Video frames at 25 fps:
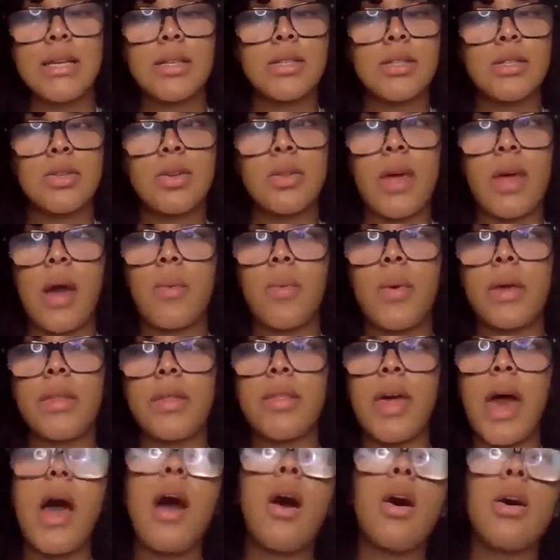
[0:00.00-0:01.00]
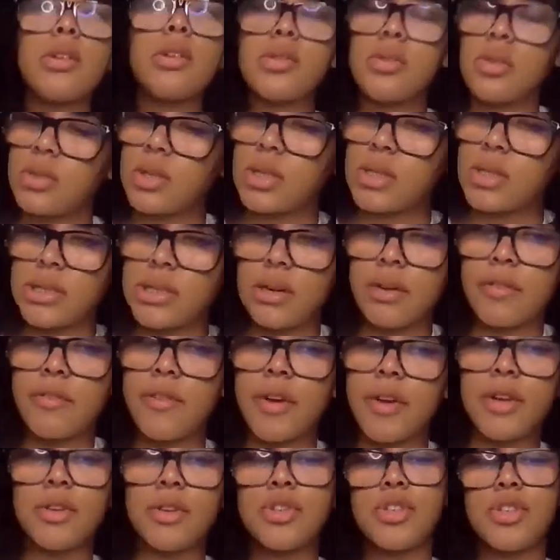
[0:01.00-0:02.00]
So that way that also doesn't
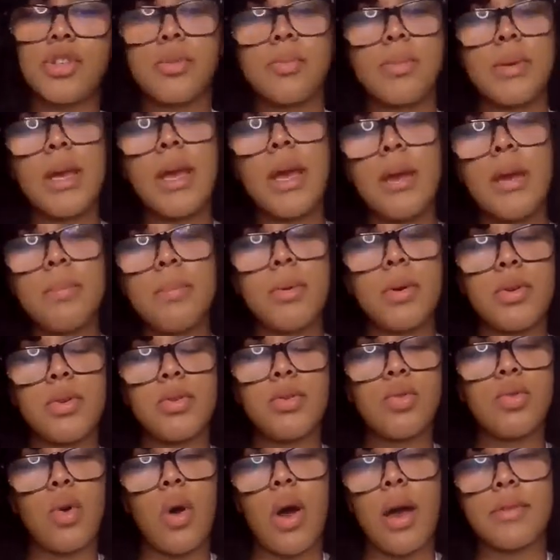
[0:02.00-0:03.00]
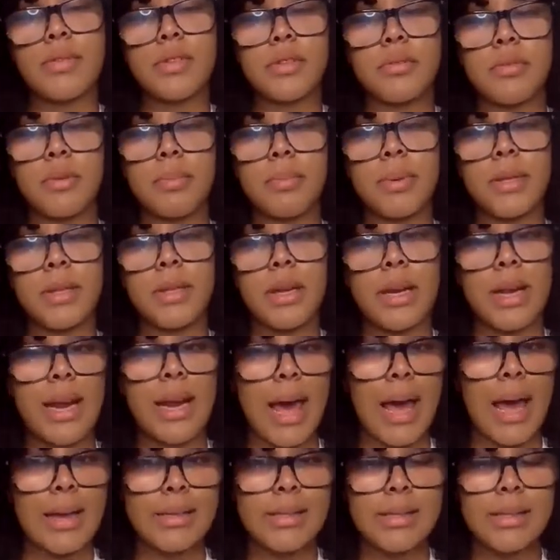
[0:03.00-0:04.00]
affect your GPA, but you don't have to repeat the
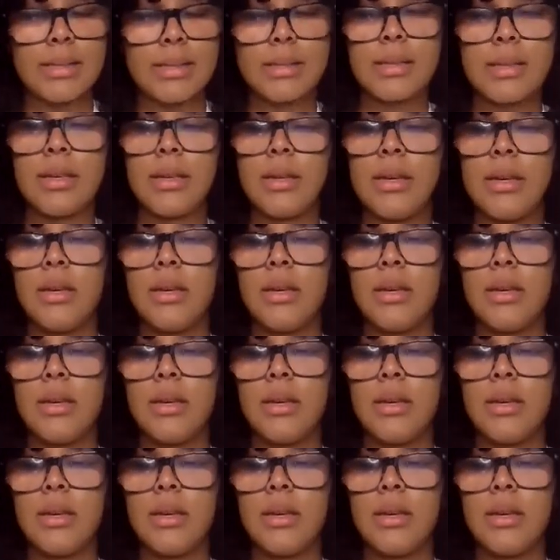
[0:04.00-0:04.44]
class.